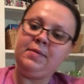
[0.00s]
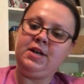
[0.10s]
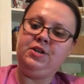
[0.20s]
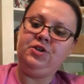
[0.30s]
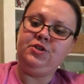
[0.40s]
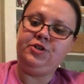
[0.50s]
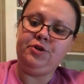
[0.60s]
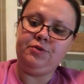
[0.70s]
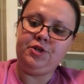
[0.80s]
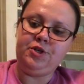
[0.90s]
I'm going to
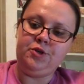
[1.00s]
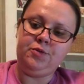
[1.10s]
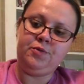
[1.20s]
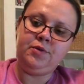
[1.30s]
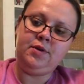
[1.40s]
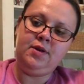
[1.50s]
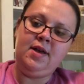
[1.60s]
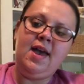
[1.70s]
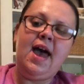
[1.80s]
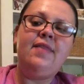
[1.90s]
do 2.
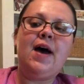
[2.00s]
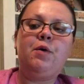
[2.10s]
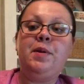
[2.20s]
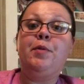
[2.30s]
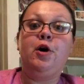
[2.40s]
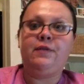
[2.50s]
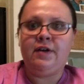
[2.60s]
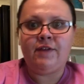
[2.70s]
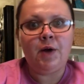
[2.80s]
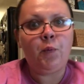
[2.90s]
And that would be part
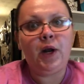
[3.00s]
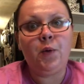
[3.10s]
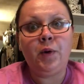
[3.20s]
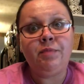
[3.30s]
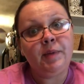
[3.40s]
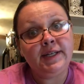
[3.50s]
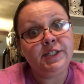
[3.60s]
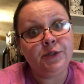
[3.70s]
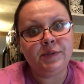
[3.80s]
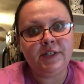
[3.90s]
of what I want my
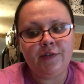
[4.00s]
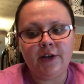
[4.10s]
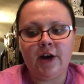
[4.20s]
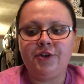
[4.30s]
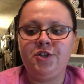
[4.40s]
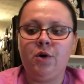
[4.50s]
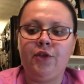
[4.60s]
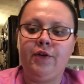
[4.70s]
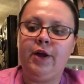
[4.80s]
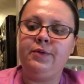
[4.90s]
students to figure out too on
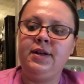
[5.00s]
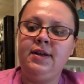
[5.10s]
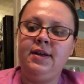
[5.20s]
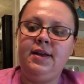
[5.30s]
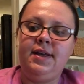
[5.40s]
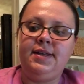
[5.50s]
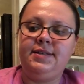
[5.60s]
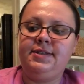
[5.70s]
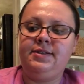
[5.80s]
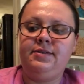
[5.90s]
their own,
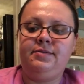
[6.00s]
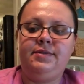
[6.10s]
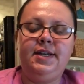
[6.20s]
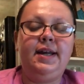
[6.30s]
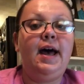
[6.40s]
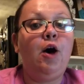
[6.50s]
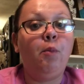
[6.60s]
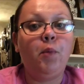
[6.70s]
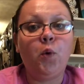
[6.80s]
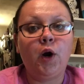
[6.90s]
is did it
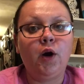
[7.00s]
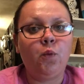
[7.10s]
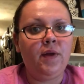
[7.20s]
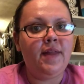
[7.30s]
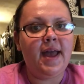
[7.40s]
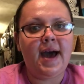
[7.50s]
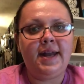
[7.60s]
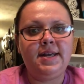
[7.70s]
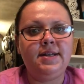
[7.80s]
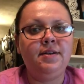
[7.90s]
help more when they
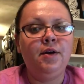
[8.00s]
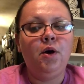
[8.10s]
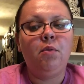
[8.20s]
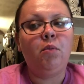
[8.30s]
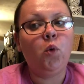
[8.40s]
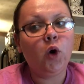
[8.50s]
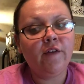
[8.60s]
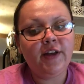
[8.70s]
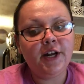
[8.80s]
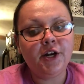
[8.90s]
added
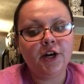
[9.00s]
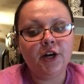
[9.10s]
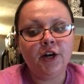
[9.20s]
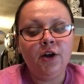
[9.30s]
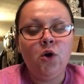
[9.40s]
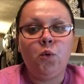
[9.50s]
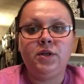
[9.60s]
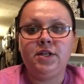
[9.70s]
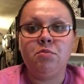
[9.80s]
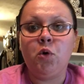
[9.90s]
more vinegar?
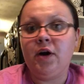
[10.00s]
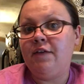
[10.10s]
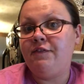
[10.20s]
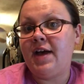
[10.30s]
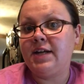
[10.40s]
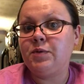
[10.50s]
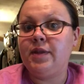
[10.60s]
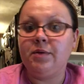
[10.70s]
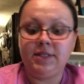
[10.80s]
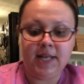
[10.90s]
Was there more an effect when
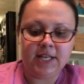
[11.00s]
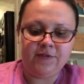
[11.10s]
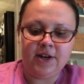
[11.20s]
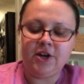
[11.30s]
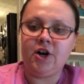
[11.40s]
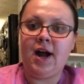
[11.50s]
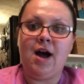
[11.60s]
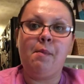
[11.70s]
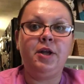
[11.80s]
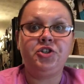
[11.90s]
there was less vinegar?
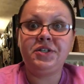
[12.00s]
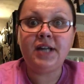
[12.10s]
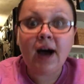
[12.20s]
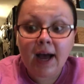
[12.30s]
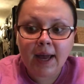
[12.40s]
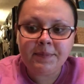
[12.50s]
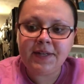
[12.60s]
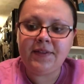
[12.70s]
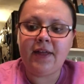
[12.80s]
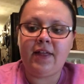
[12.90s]
How much time
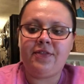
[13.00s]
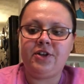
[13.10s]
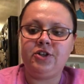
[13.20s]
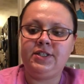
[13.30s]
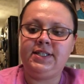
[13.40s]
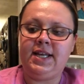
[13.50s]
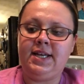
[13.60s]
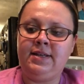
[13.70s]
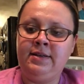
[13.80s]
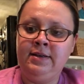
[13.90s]
did they let theirs
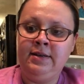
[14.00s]
sit?